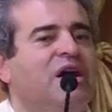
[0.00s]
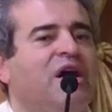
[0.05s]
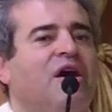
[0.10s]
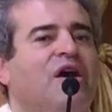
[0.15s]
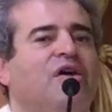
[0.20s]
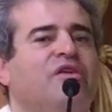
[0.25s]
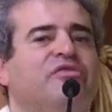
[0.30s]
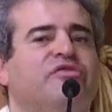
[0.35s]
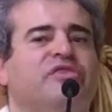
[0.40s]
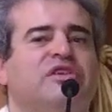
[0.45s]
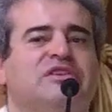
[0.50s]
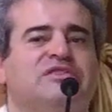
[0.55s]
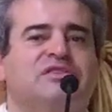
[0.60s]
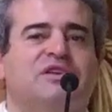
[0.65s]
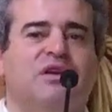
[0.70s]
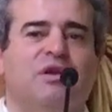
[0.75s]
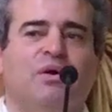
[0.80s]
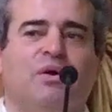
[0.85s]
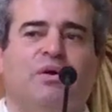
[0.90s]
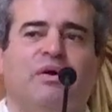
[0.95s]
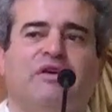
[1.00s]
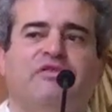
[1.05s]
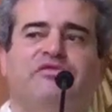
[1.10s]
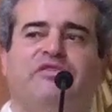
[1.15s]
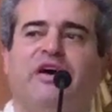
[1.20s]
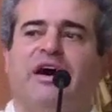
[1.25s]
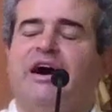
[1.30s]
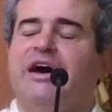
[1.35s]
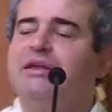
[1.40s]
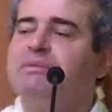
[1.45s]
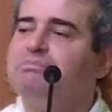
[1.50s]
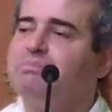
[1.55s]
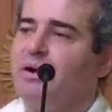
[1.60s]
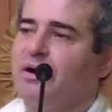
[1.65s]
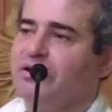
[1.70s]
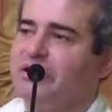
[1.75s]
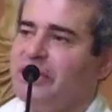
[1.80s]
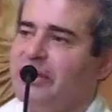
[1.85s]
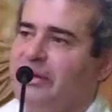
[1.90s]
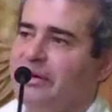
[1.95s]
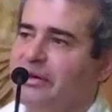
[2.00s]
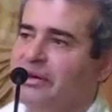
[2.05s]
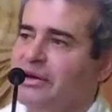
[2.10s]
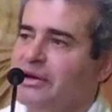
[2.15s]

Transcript: of this glorified body.